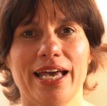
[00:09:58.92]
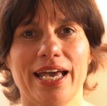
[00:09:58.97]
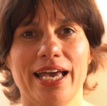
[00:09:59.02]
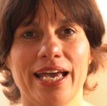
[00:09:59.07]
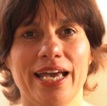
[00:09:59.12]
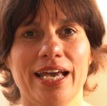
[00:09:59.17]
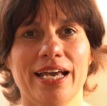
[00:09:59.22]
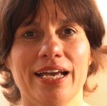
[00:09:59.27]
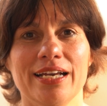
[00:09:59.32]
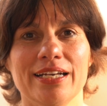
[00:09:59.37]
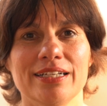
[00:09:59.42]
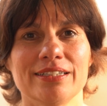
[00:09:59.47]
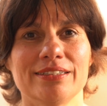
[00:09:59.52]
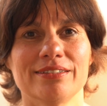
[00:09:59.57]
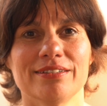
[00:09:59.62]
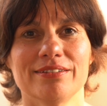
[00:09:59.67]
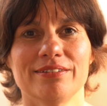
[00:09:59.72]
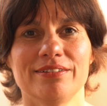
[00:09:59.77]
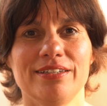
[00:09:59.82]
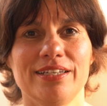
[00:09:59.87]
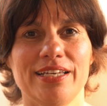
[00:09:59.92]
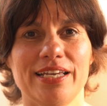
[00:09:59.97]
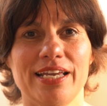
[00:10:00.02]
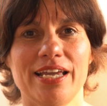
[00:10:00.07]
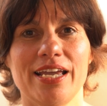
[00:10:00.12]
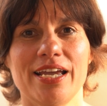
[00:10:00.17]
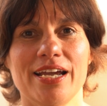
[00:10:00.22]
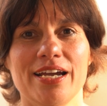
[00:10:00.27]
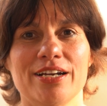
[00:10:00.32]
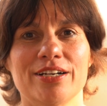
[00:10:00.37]
add the
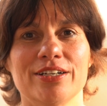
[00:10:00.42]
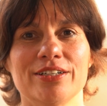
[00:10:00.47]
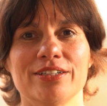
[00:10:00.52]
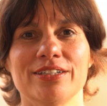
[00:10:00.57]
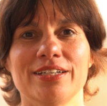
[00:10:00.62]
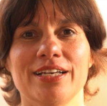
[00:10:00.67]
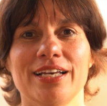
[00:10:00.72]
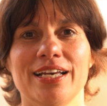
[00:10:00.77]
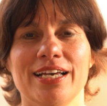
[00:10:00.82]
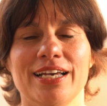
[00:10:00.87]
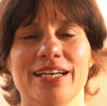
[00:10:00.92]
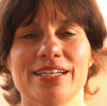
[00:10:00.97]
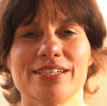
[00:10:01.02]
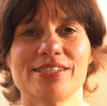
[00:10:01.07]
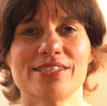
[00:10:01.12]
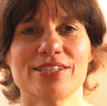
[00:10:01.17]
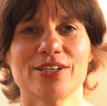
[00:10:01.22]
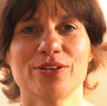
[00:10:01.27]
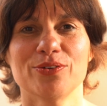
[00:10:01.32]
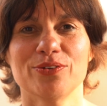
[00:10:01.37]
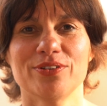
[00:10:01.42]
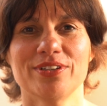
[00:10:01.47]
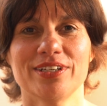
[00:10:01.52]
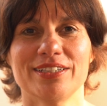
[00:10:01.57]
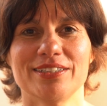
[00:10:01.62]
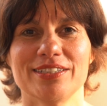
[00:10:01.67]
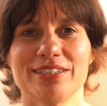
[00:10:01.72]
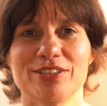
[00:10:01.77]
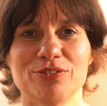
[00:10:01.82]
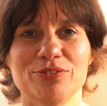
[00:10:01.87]
air so
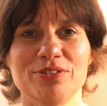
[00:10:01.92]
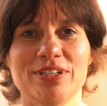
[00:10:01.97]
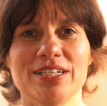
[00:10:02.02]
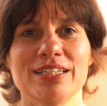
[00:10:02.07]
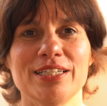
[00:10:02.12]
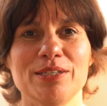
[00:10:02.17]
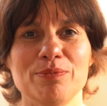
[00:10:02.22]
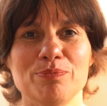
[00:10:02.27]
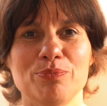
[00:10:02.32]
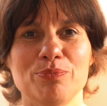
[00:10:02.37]
that it really